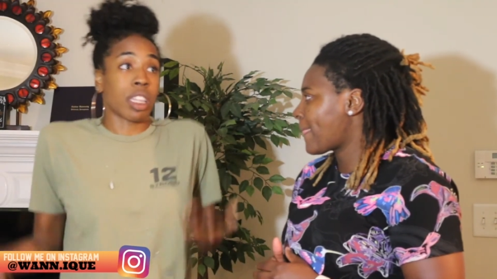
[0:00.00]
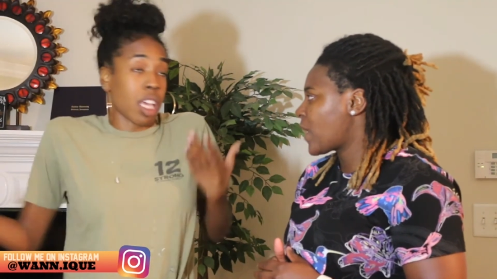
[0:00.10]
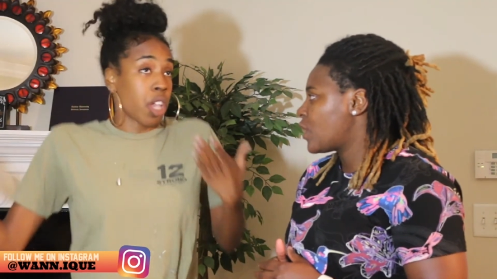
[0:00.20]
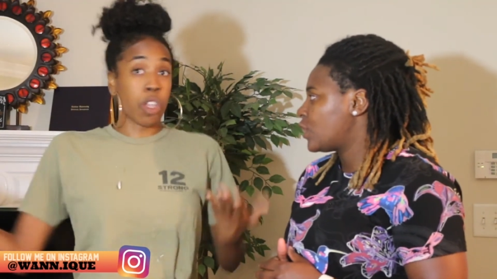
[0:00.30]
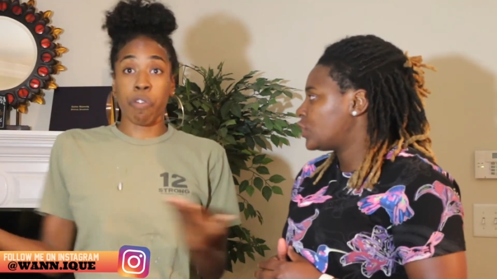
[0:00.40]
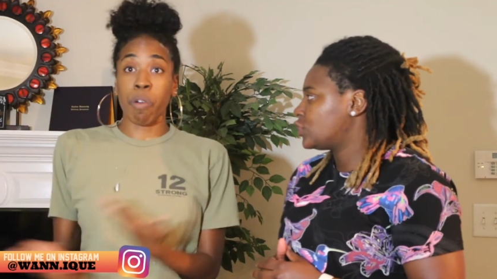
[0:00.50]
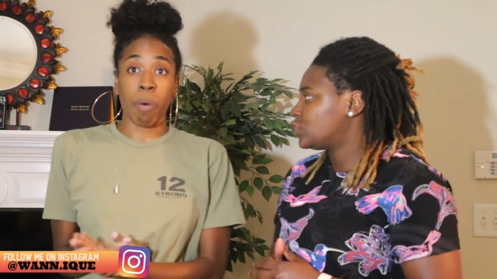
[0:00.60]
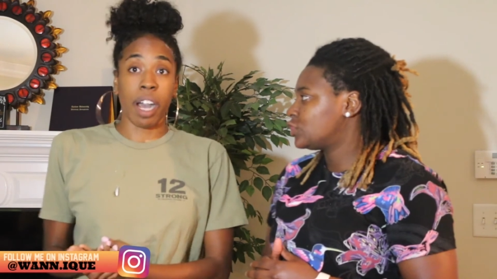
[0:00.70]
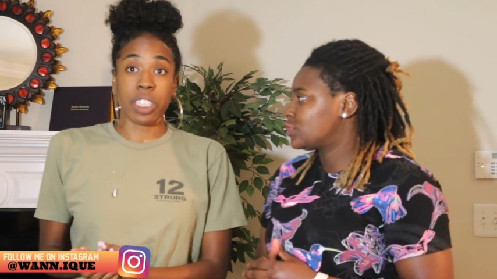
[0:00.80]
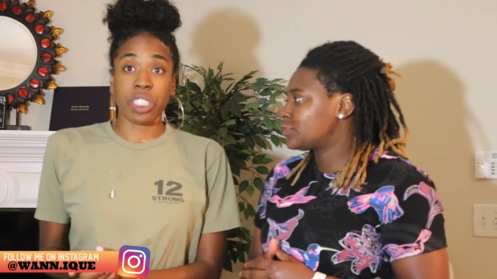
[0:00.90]
Speaker 1: Thank you for
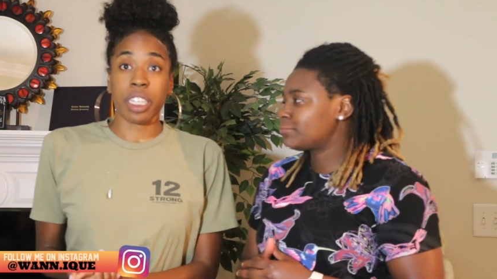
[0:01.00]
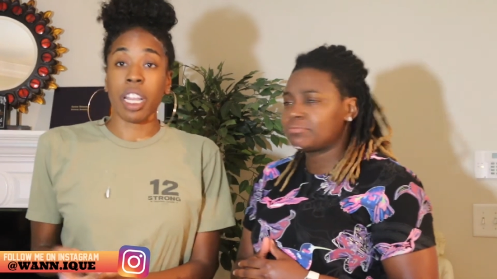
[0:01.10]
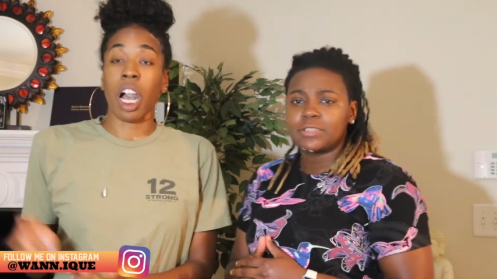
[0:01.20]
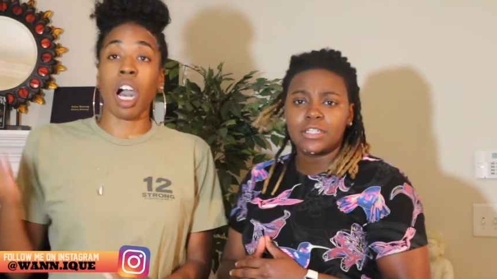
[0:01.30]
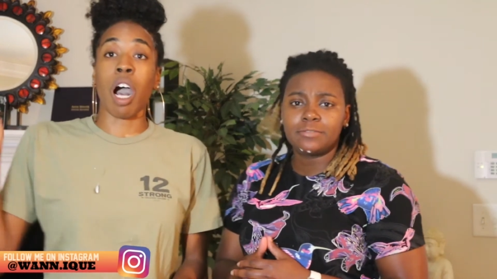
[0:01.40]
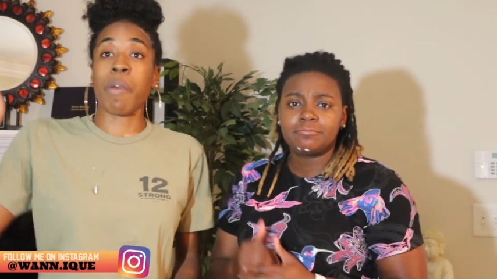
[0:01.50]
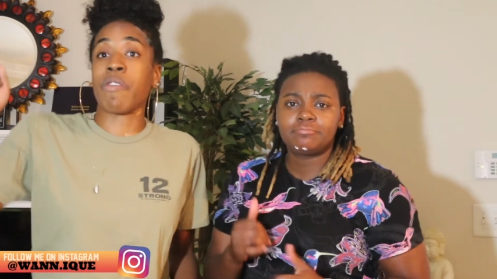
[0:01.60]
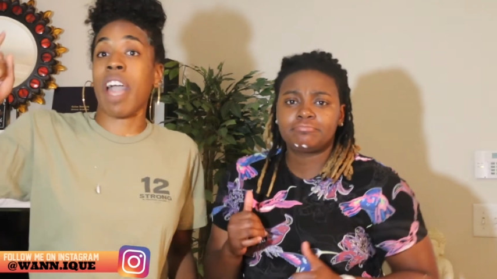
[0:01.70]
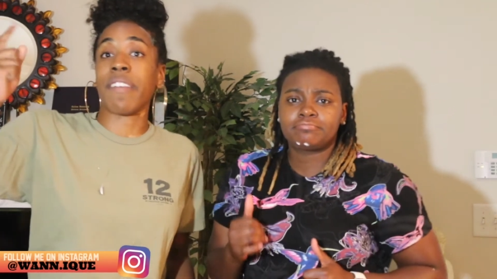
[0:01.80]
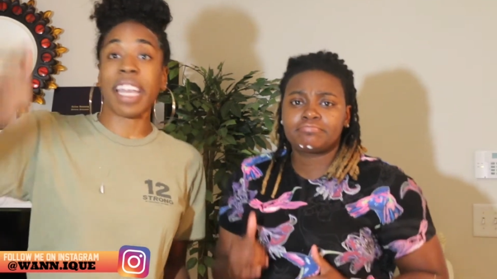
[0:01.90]
watching. Yep. Um, if
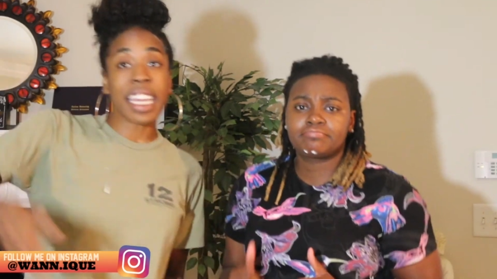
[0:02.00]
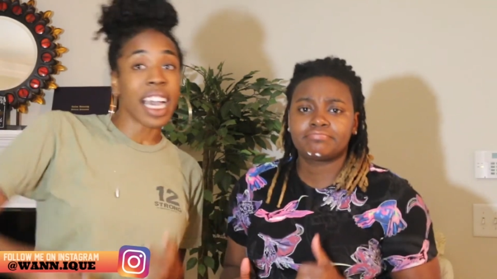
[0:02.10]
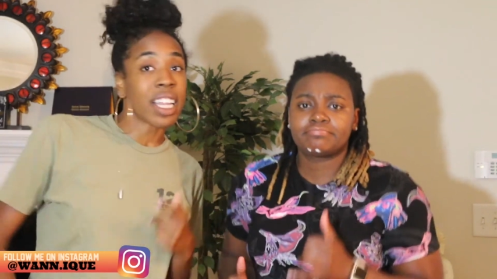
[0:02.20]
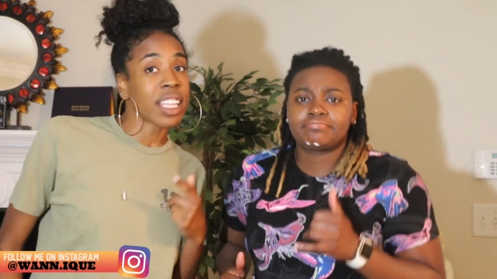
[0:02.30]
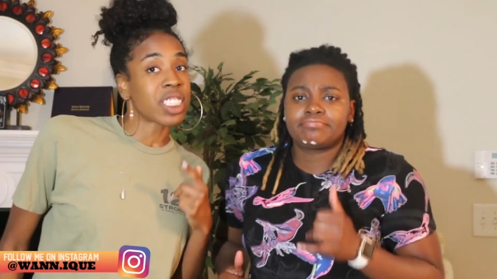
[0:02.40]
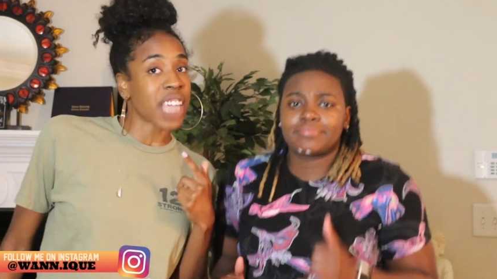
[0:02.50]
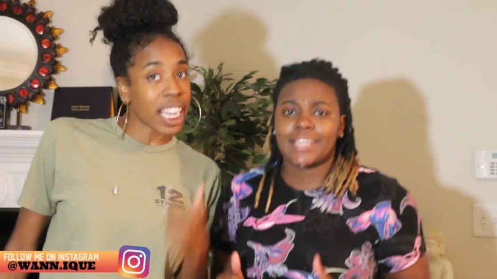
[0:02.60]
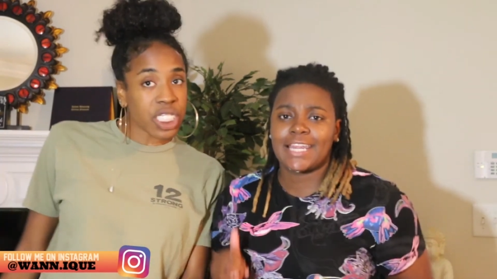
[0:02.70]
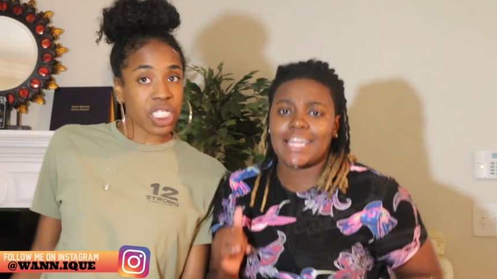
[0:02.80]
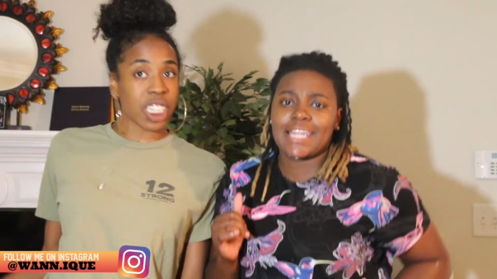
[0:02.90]
you have any other
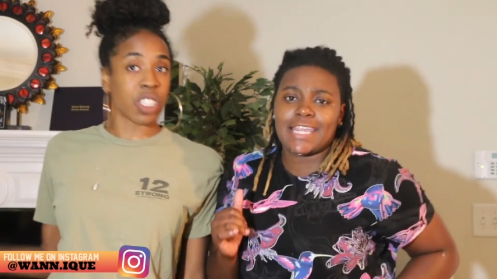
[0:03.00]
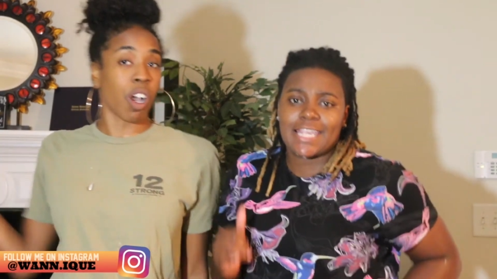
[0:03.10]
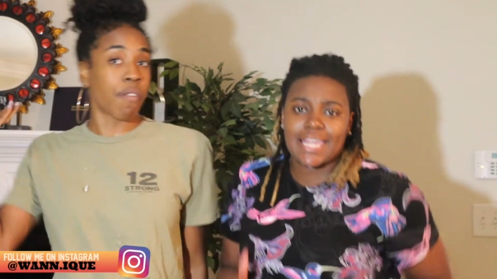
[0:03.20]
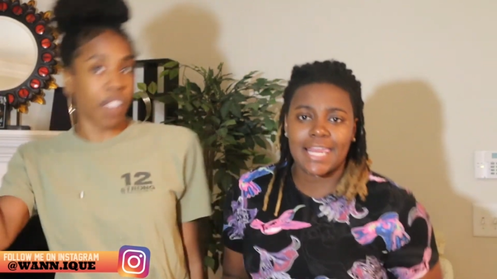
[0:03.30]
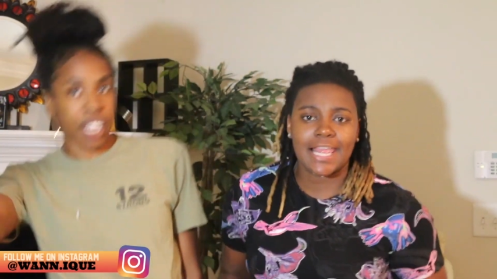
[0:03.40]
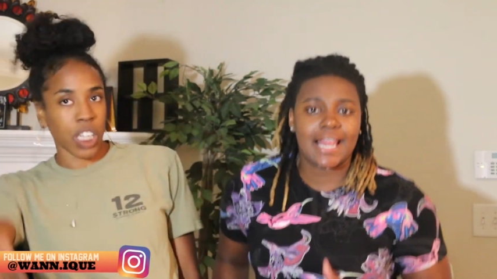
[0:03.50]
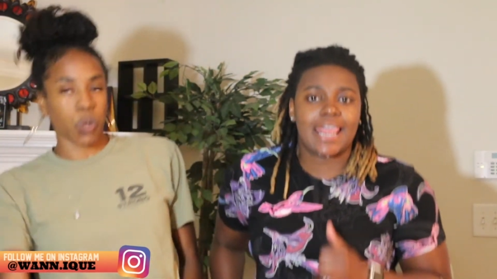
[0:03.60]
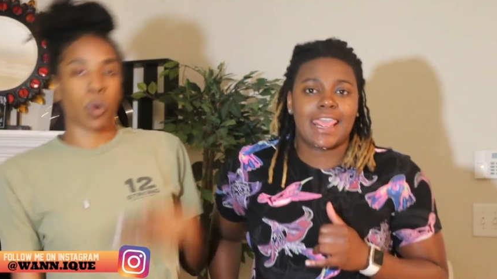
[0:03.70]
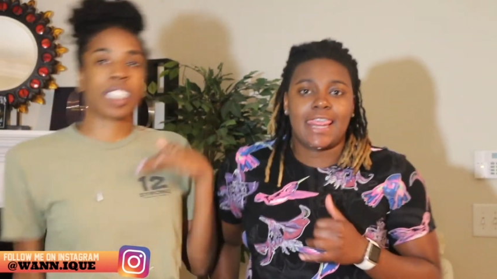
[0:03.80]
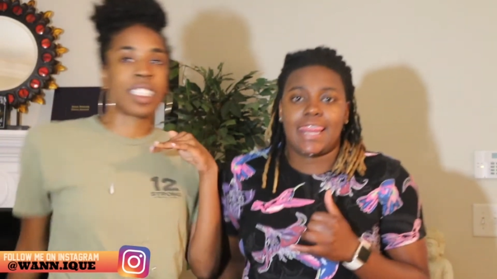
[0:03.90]
challenges or videos
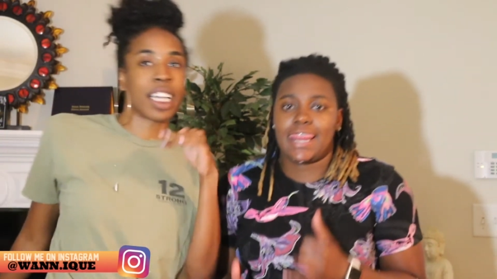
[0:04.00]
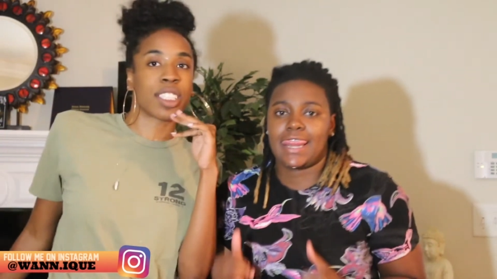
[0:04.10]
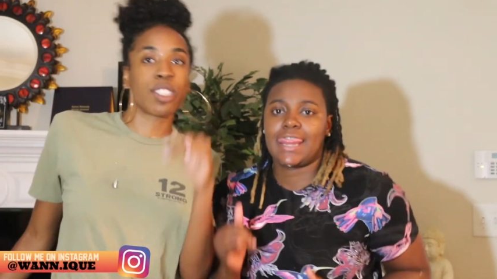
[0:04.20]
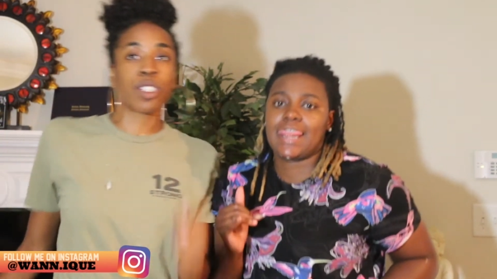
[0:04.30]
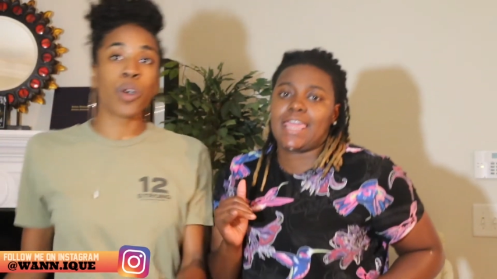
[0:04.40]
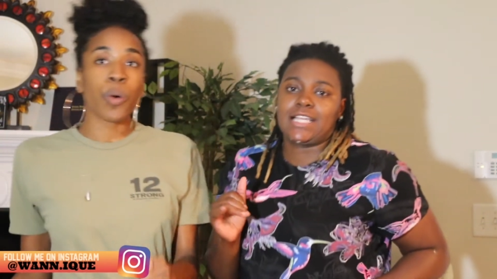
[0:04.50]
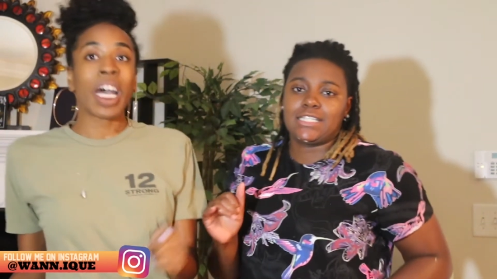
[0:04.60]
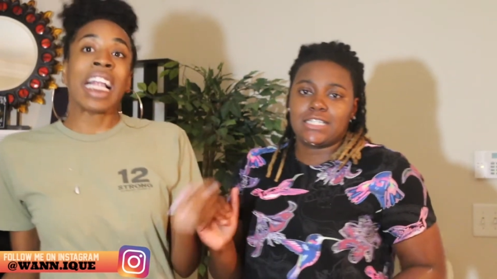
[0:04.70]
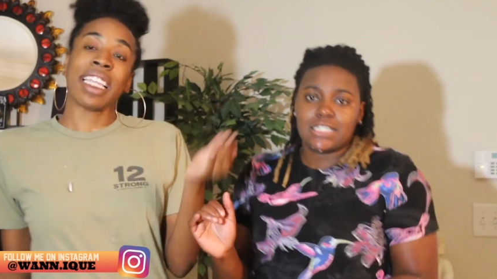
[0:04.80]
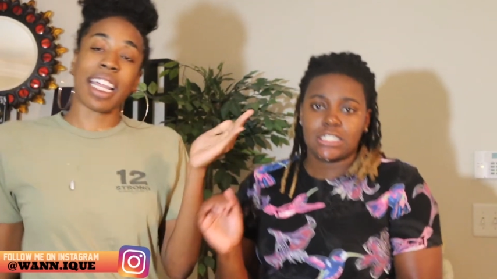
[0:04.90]
you want to see us do,
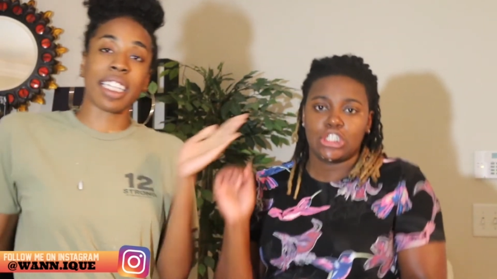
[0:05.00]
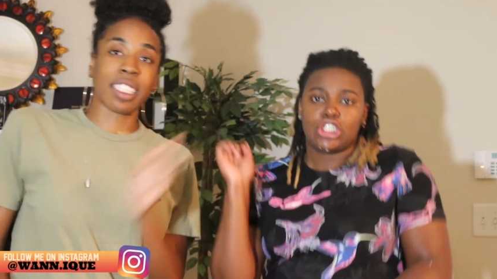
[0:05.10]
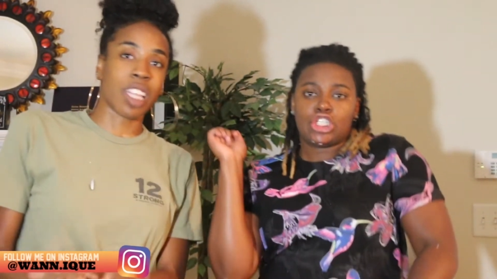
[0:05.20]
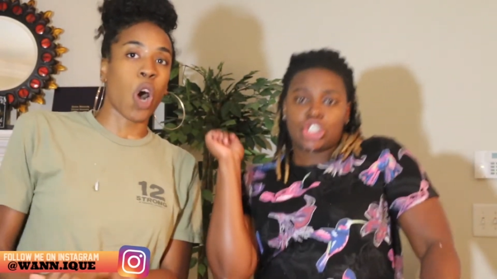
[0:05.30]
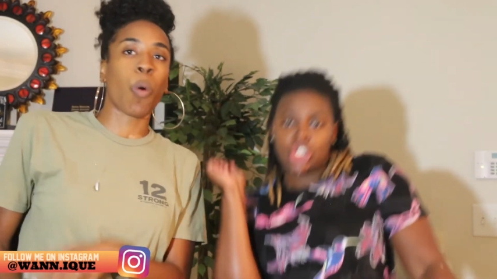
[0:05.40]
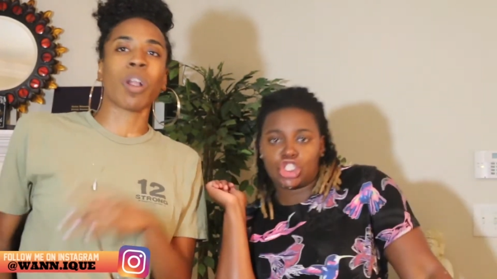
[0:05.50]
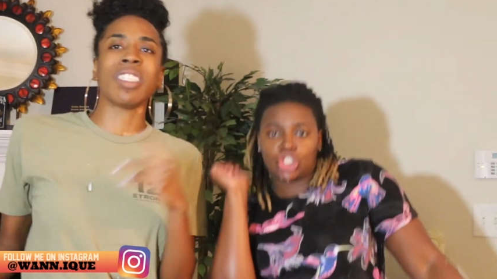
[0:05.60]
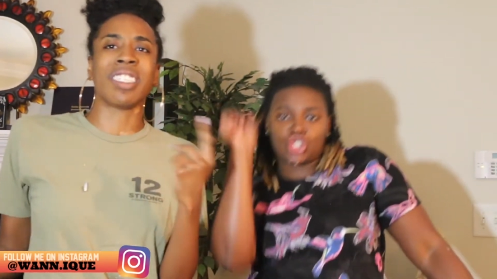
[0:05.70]
let us know. We're